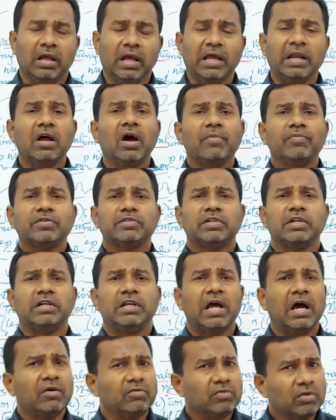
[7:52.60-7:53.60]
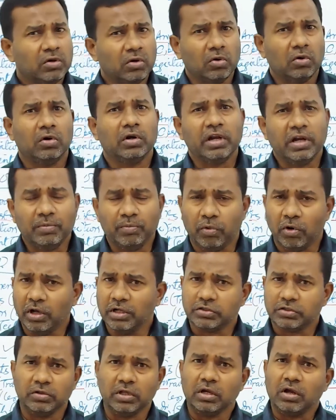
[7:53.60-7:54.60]
and obviously down the road, it
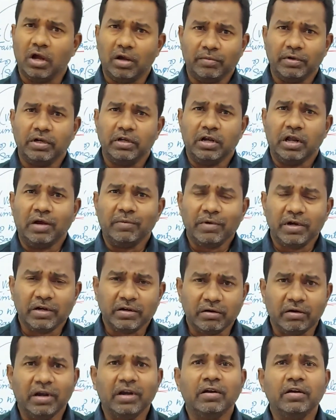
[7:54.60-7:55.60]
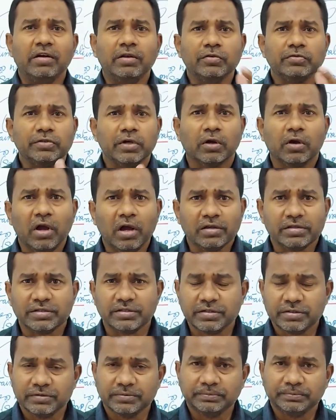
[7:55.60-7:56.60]
boils to the common denominator. It reduces your cost.